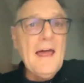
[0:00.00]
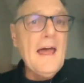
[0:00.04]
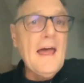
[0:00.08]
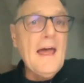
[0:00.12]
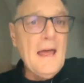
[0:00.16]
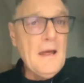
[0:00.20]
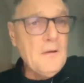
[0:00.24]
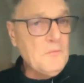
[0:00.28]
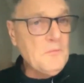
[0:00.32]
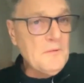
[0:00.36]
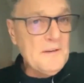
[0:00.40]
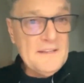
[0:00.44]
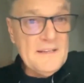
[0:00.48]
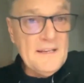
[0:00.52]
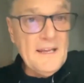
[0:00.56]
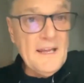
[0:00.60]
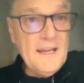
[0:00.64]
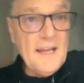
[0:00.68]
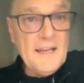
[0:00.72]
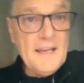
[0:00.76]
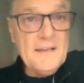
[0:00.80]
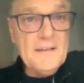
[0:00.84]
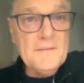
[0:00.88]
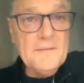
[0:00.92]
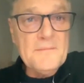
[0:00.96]
And we
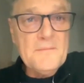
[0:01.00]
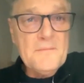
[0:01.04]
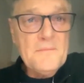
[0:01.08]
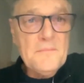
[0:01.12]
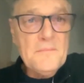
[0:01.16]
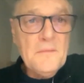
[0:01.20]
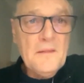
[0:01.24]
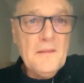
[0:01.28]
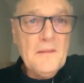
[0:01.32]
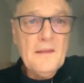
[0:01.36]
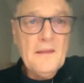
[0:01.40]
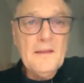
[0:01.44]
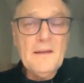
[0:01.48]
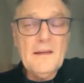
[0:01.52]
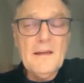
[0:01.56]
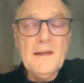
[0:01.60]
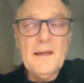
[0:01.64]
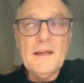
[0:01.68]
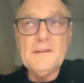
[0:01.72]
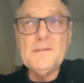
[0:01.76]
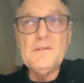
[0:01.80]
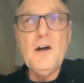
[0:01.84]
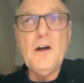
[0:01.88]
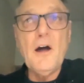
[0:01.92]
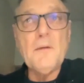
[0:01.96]
did.
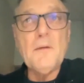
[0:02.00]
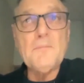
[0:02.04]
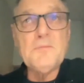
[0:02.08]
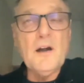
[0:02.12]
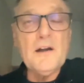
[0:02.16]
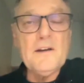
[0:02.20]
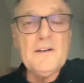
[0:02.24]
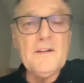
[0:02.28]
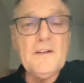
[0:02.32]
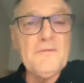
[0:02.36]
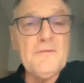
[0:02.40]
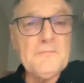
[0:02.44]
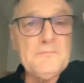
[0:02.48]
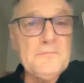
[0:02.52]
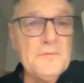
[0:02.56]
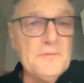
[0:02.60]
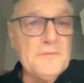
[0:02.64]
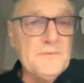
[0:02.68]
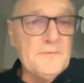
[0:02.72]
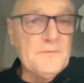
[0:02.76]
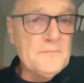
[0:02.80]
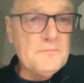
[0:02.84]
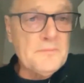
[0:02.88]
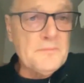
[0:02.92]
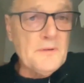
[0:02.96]
And God brought
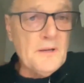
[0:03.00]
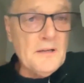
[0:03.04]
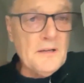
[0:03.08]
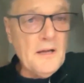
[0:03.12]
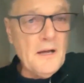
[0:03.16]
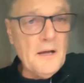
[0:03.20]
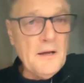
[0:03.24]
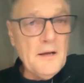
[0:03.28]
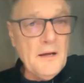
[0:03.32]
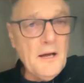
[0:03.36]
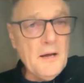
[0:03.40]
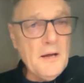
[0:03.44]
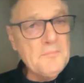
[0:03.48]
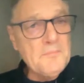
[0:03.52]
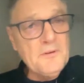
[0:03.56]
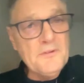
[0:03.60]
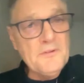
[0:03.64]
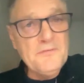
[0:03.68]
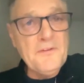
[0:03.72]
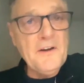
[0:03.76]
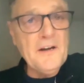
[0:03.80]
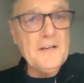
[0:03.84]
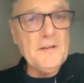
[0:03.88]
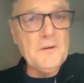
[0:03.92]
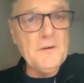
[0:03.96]
a
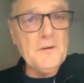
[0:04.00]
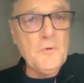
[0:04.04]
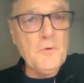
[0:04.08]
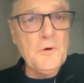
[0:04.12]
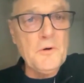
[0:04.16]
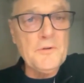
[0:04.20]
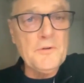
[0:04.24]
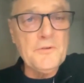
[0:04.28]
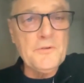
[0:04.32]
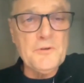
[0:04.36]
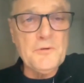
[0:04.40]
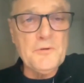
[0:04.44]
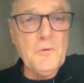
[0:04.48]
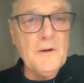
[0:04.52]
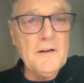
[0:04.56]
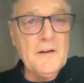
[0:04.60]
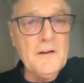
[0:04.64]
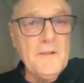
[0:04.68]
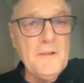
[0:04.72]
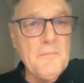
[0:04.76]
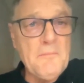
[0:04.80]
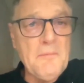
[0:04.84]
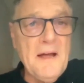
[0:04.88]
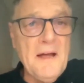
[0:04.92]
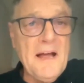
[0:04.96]
prophetic word through one of
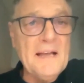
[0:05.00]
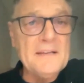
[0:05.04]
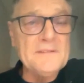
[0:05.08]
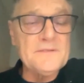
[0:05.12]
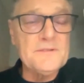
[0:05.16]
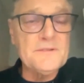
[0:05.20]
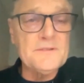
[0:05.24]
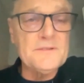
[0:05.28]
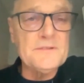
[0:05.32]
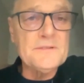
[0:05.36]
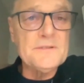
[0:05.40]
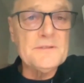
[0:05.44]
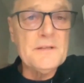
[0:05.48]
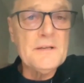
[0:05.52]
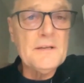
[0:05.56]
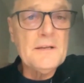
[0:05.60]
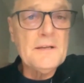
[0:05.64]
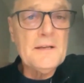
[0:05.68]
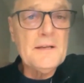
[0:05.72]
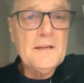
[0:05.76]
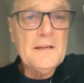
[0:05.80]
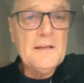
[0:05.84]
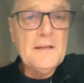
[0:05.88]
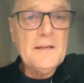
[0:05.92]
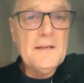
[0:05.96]
the pastors
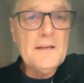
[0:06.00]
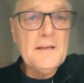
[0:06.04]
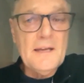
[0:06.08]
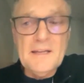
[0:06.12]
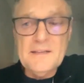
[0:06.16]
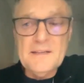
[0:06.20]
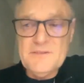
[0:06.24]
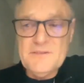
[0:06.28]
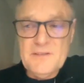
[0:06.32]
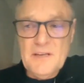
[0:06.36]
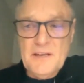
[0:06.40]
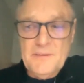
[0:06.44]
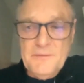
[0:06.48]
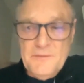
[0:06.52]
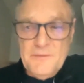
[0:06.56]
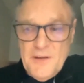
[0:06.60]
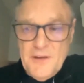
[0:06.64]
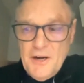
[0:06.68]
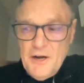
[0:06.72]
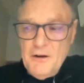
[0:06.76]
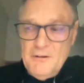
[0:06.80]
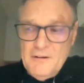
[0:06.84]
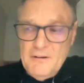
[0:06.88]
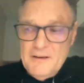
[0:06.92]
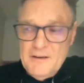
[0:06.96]
and said,
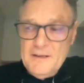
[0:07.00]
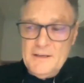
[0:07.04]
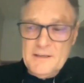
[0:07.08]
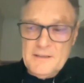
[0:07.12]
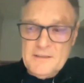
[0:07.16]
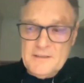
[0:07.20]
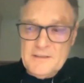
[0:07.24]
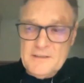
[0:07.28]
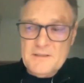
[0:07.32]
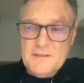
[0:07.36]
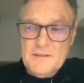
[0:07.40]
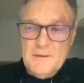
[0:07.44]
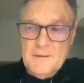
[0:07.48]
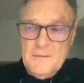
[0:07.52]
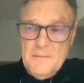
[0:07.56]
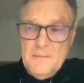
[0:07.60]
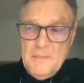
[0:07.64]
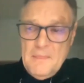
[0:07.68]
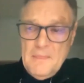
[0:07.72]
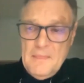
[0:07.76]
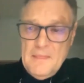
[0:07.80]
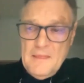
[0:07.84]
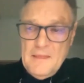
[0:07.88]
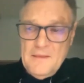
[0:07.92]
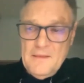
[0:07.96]
there is
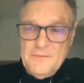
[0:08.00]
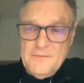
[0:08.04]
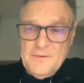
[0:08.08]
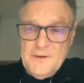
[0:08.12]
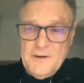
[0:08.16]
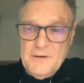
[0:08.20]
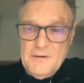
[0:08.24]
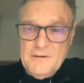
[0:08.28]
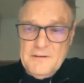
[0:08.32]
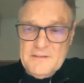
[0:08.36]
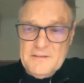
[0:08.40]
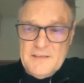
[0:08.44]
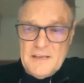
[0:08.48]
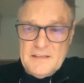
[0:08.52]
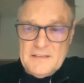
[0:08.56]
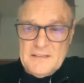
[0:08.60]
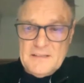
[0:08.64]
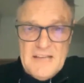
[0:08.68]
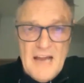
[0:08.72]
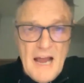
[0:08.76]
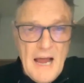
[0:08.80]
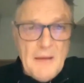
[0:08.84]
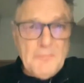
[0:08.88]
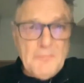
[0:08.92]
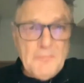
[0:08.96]
a
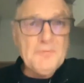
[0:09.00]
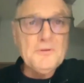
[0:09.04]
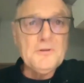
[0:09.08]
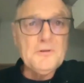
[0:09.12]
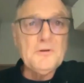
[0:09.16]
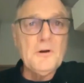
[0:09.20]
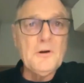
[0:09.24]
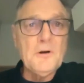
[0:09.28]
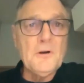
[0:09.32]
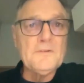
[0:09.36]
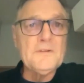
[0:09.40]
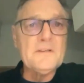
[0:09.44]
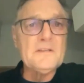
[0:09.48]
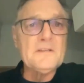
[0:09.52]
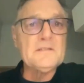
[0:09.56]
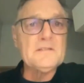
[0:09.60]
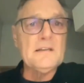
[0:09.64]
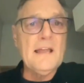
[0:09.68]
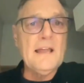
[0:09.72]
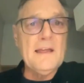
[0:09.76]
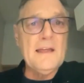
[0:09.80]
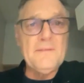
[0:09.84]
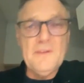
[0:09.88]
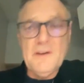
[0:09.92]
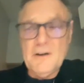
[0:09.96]
tapu on this land.